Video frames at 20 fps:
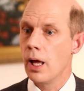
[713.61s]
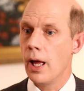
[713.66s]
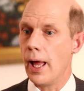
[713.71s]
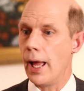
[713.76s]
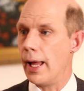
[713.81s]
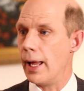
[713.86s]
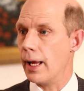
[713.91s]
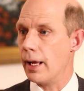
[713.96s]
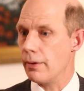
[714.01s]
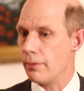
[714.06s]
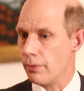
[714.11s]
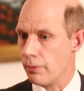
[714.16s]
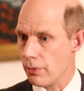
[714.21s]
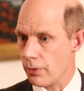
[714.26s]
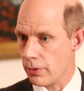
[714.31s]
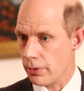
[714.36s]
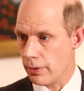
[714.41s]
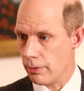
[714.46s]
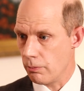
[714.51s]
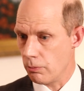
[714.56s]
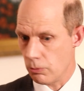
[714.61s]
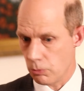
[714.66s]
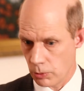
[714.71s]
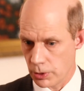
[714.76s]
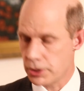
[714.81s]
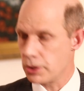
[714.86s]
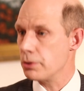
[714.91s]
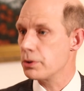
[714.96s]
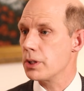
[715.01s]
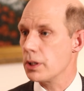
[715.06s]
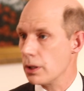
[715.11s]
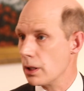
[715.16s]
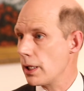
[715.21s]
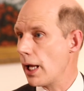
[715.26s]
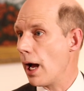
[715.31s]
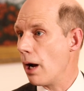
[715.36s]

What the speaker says: and reducing the